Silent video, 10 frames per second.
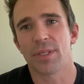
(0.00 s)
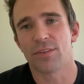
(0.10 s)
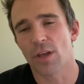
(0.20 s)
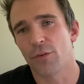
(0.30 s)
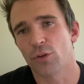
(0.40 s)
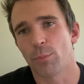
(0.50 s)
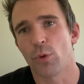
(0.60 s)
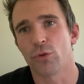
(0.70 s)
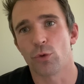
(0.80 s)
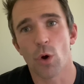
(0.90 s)
police officer
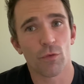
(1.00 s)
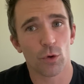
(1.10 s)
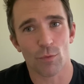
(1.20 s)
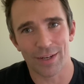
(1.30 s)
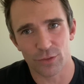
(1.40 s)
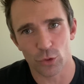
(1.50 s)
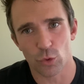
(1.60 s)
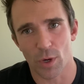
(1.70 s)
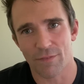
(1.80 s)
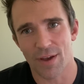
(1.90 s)
pulls you over, writes you a
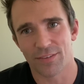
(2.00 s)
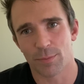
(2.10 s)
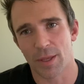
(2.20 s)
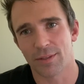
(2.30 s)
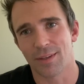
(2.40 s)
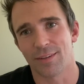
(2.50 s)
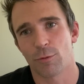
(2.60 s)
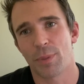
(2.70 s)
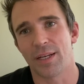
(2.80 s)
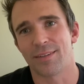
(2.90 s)

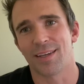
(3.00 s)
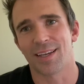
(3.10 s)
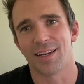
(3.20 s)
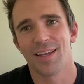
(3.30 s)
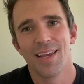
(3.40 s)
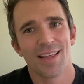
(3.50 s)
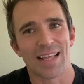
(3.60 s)
25-cent speeding ticket.